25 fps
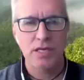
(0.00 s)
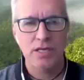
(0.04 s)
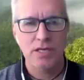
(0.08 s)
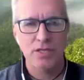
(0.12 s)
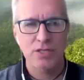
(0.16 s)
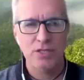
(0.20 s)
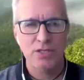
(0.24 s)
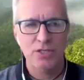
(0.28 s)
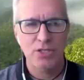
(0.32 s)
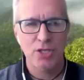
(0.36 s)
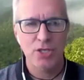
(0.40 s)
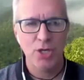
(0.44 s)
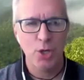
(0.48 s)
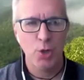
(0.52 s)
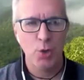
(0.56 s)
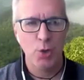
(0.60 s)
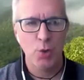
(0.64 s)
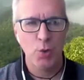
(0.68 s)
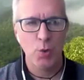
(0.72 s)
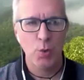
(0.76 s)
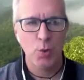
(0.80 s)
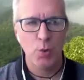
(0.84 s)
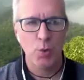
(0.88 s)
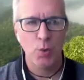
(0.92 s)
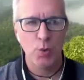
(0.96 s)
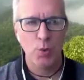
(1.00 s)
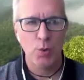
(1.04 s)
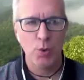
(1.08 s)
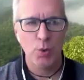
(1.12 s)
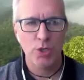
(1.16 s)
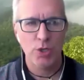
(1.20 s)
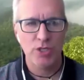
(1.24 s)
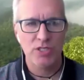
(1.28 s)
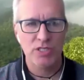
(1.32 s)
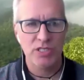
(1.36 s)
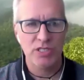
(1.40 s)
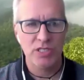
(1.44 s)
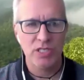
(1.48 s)
So
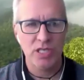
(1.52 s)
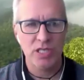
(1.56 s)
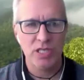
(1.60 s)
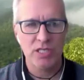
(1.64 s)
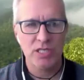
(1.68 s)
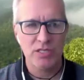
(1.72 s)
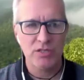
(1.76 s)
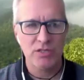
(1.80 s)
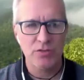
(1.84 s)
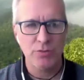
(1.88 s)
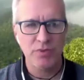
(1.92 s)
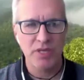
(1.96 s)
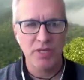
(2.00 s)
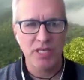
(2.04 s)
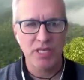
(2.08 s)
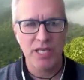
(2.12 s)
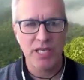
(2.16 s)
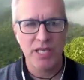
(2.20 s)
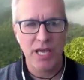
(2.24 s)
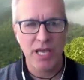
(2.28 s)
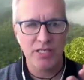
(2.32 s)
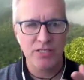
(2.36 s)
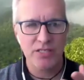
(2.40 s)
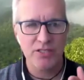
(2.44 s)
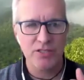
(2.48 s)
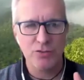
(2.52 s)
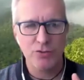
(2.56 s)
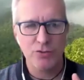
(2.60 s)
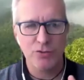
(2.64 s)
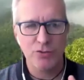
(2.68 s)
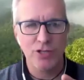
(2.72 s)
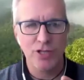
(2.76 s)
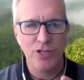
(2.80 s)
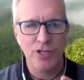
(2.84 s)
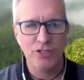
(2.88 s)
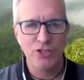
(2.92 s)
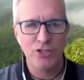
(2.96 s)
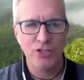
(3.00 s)
seeds to be cached should
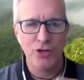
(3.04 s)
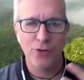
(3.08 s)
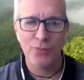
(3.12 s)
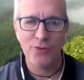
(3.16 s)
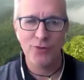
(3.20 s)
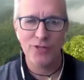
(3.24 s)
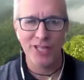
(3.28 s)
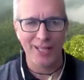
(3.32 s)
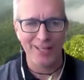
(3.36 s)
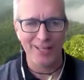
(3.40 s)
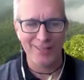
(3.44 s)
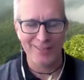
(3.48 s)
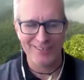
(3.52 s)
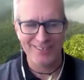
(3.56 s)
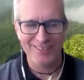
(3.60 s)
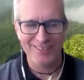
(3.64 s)
not germinate